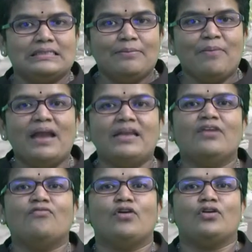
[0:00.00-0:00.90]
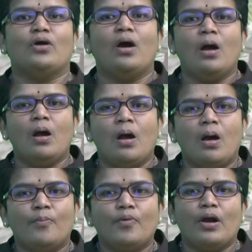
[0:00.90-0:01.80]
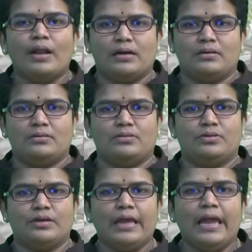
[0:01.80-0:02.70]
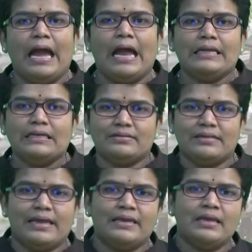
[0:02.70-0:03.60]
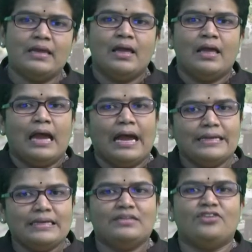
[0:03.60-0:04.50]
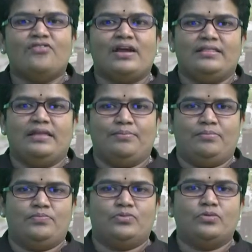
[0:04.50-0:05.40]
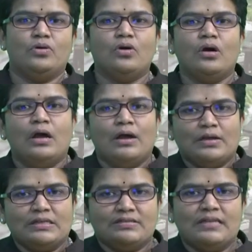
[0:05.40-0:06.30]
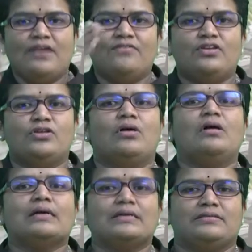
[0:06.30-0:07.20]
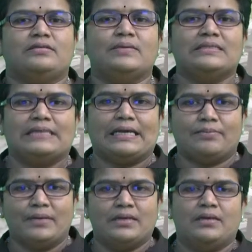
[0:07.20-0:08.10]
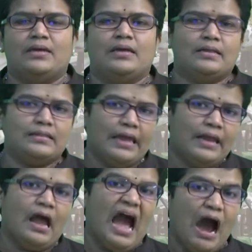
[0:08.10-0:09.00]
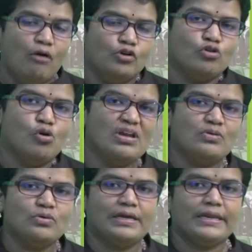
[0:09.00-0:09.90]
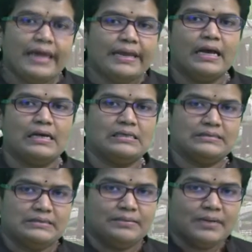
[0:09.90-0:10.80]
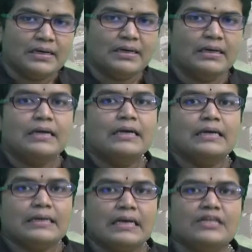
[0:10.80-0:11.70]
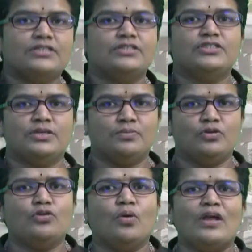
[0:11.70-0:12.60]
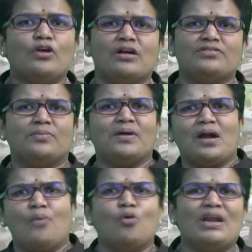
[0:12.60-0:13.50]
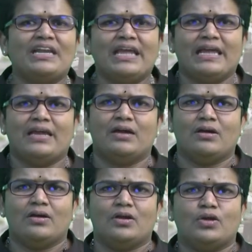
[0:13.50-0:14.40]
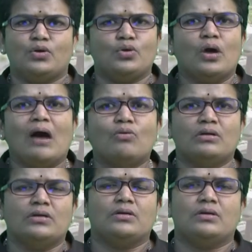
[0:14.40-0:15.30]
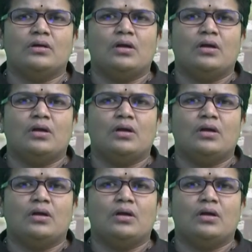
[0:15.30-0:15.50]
demanding for your product. Okay, understand, identify them. So start with your customer segment. Then how you going to create a customer relationship? You don't want your customer come one day to your outlet